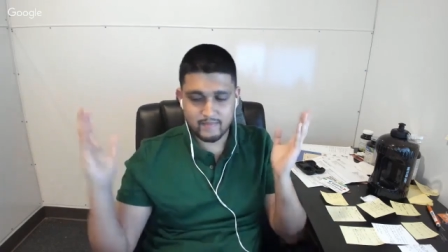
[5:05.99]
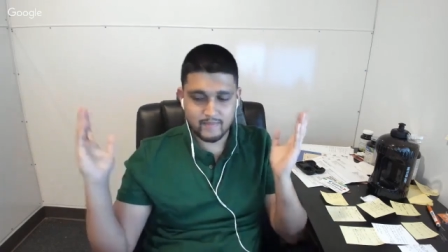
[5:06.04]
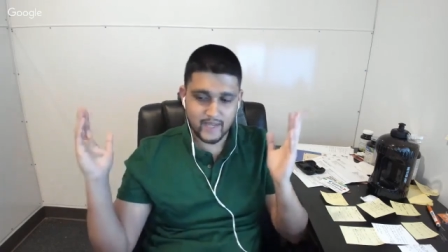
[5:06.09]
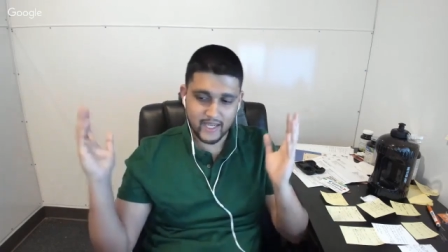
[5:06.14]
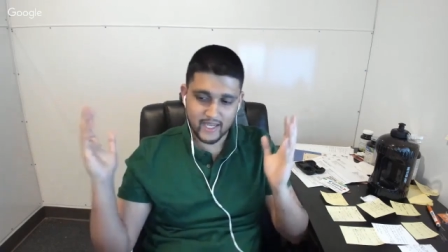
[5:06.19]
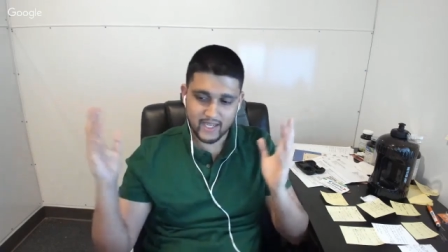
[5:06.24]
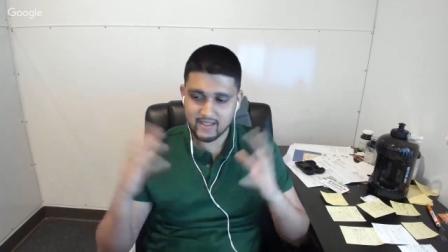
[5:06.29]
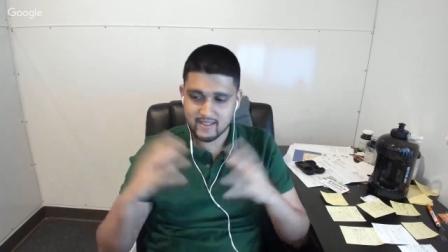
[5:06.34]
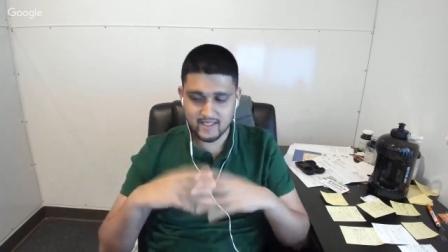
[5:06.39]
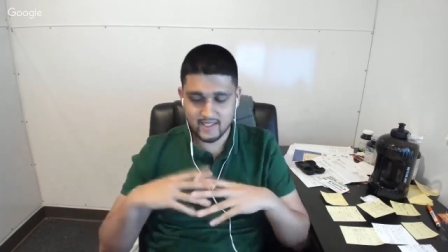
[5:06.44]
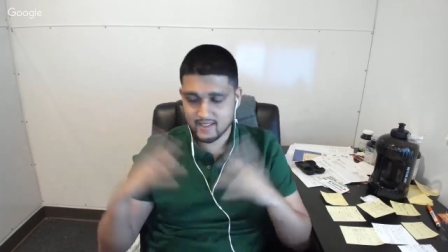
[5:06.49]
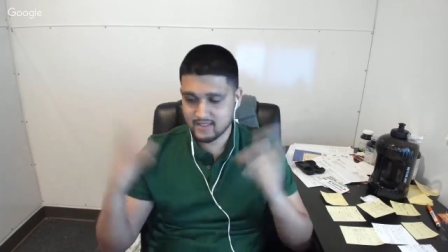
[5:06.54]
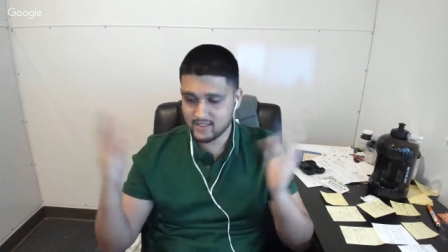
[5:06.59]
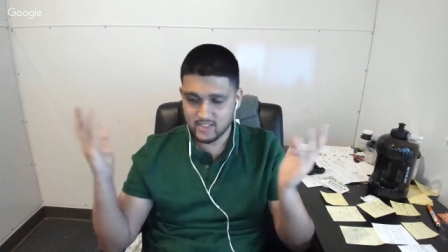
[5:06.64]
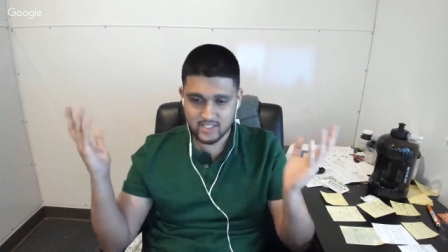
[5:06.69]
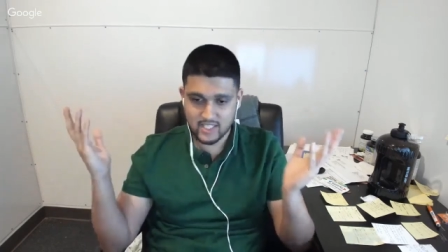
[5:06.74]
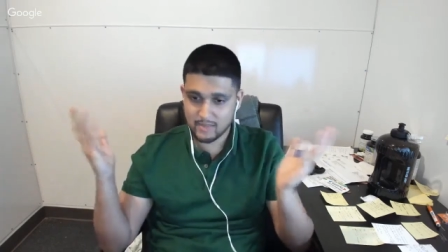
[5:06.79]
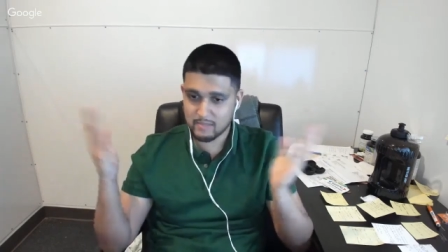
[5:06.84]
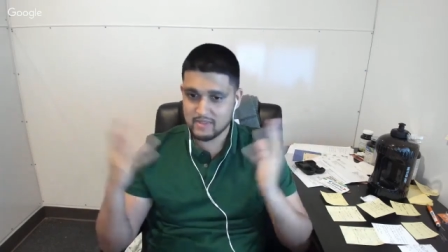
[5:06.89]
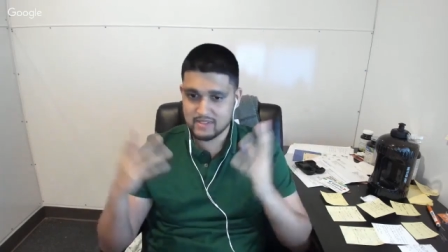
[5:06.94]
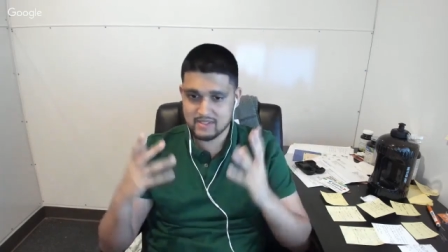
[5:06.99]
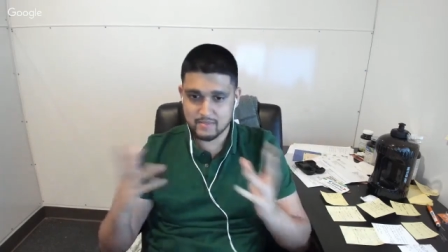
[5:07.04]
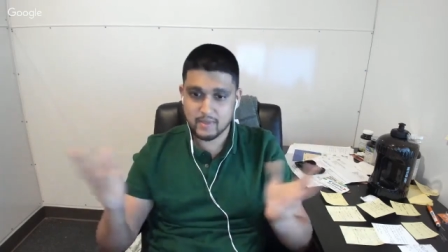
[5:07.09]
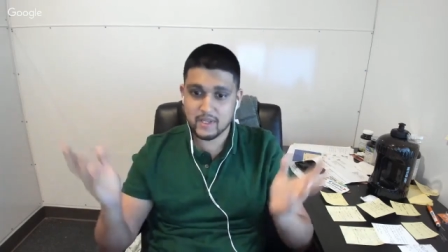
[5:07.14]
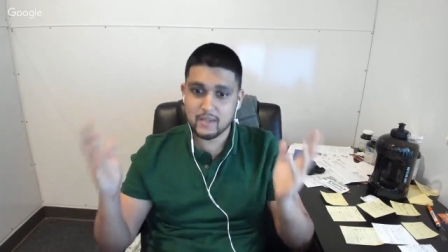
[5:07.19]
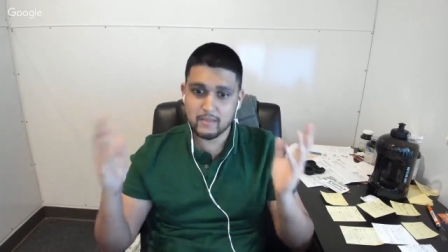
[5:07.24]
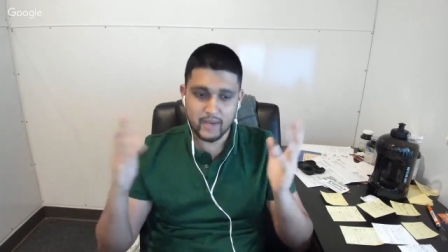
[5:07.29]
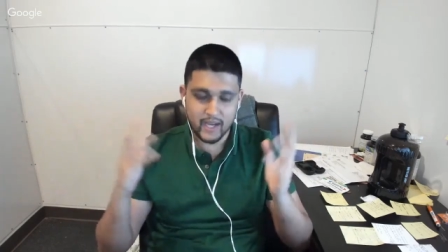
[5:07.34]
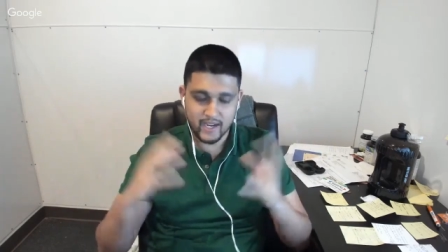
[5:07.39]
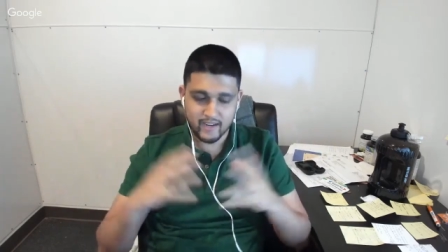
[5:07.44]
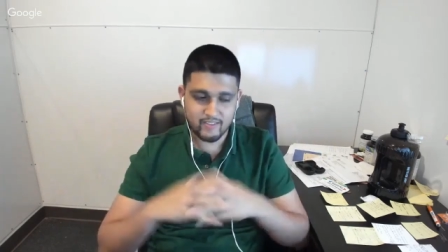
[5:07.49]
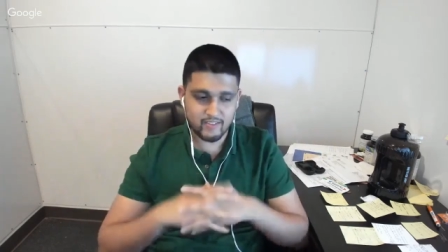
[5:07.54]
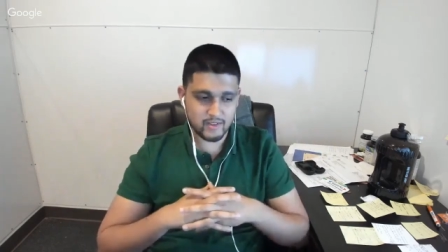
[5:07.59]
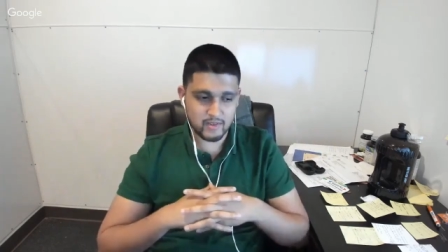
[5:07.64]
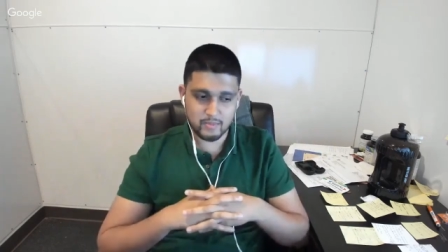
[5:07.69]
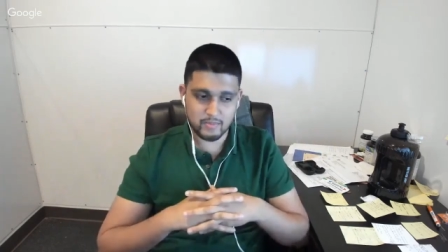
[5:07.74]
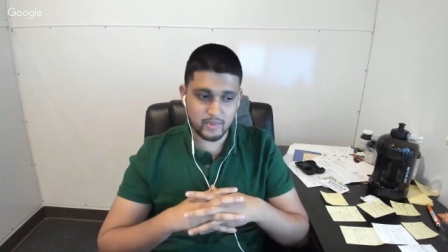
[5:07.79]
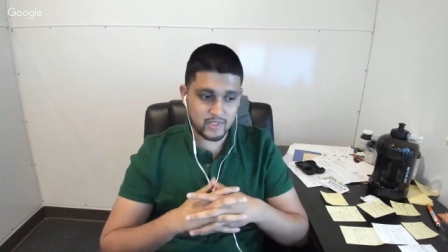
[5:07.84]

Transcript: like, like, just give me some money back for the